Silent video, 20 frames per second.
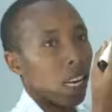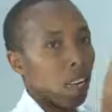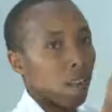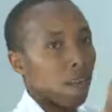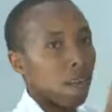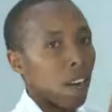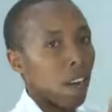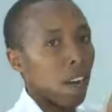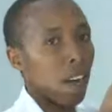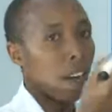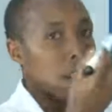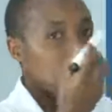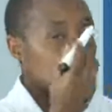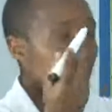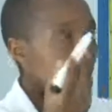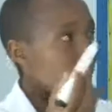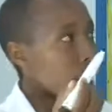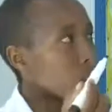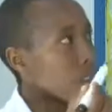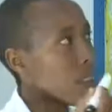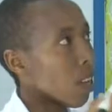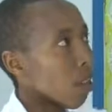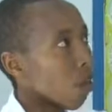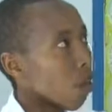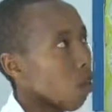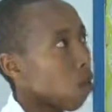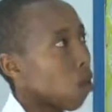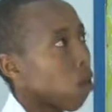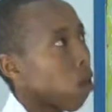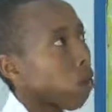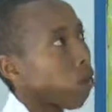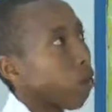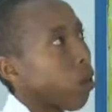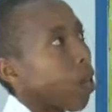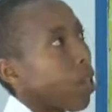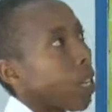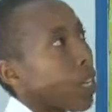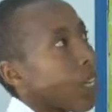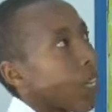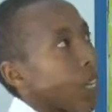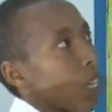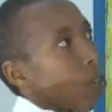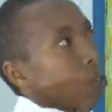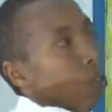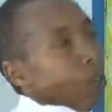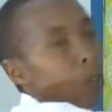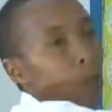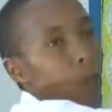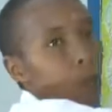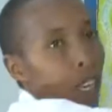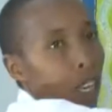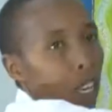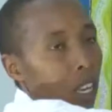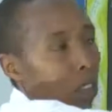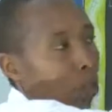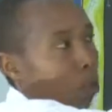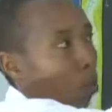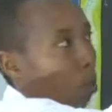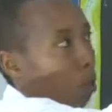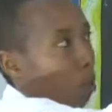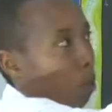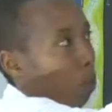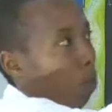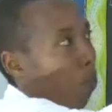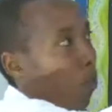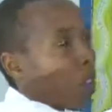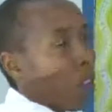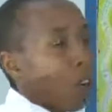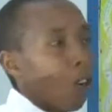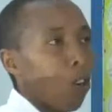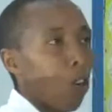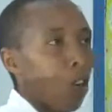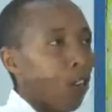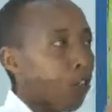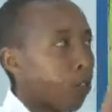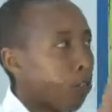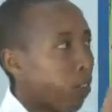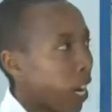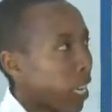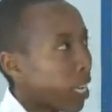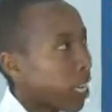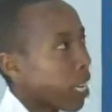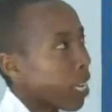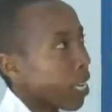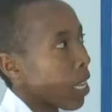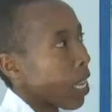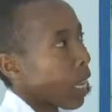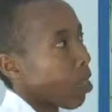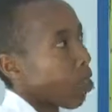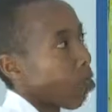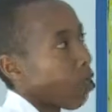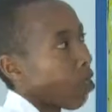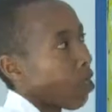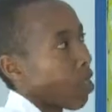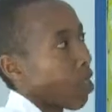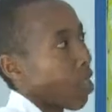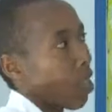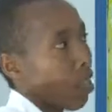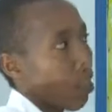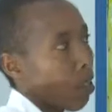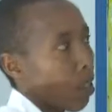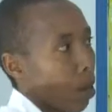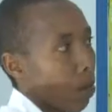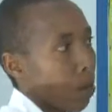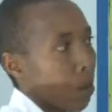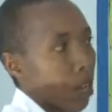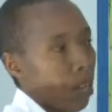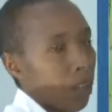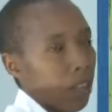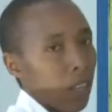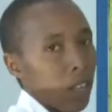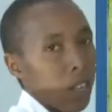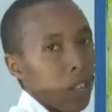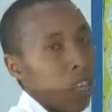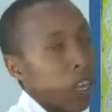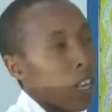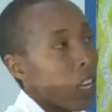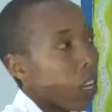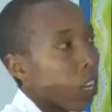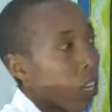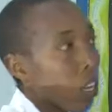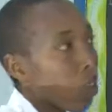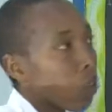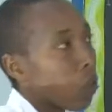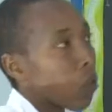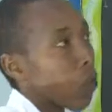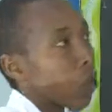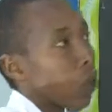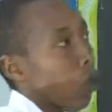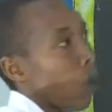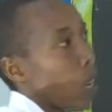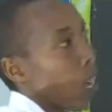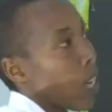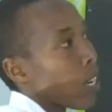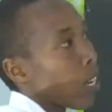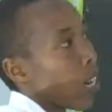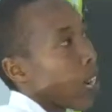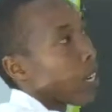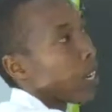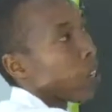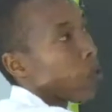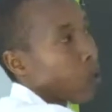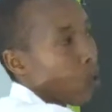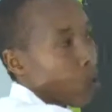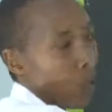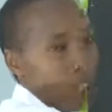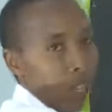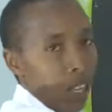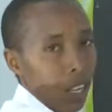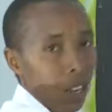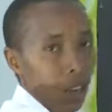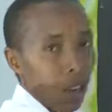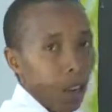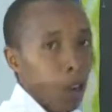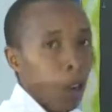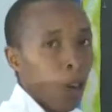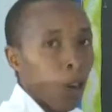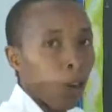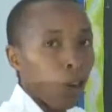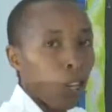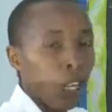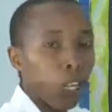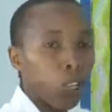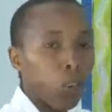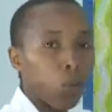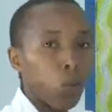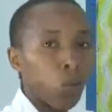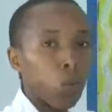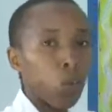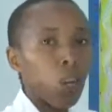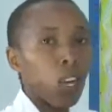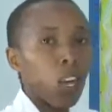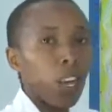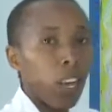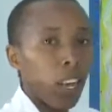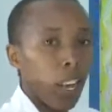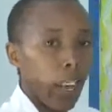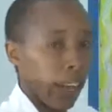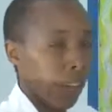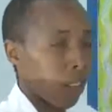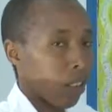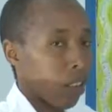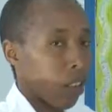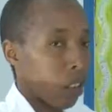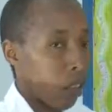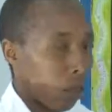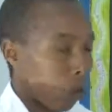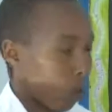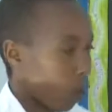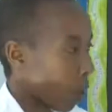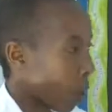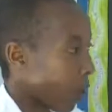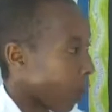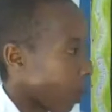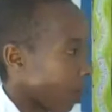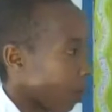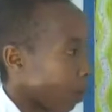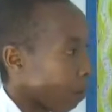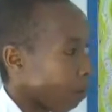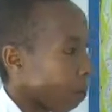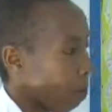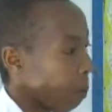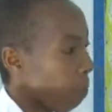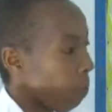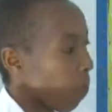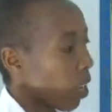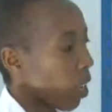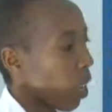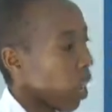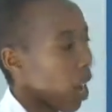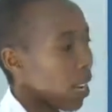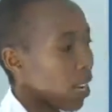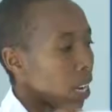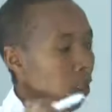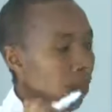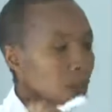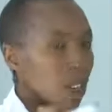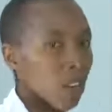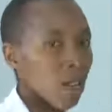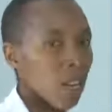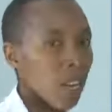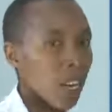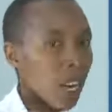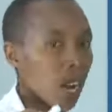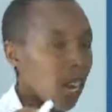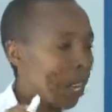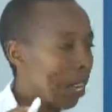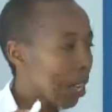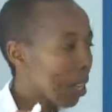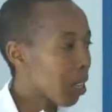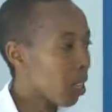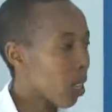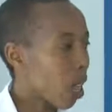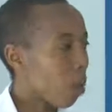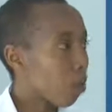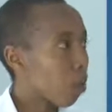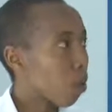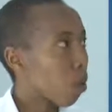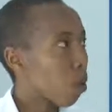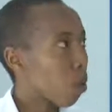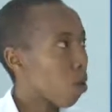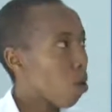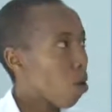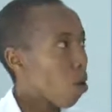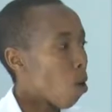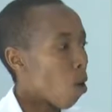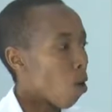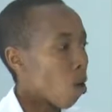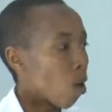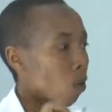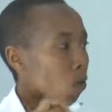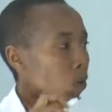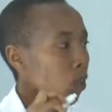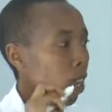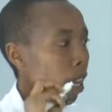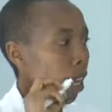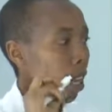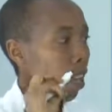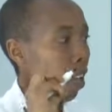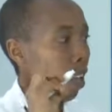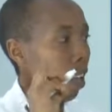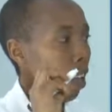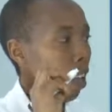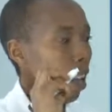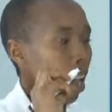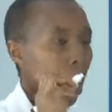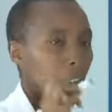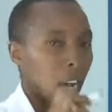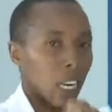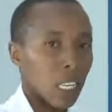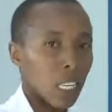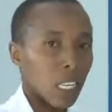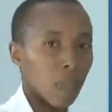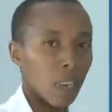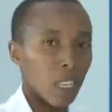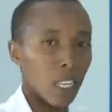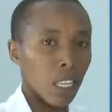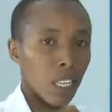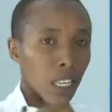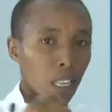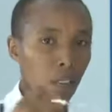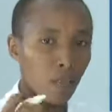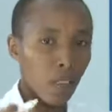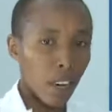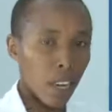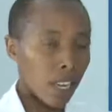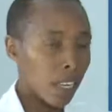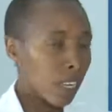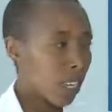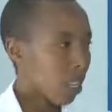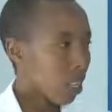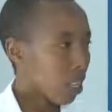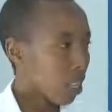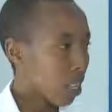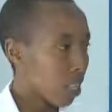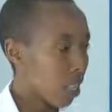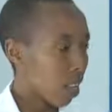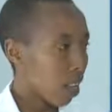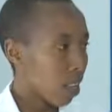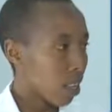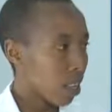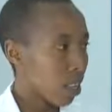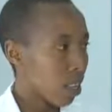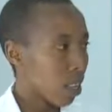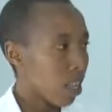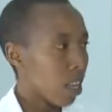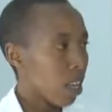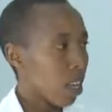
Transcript: liver does the role of detoxification, converting the toxic substances into non-toxic or into less toxic. And I've given an example of the actively dividing cells,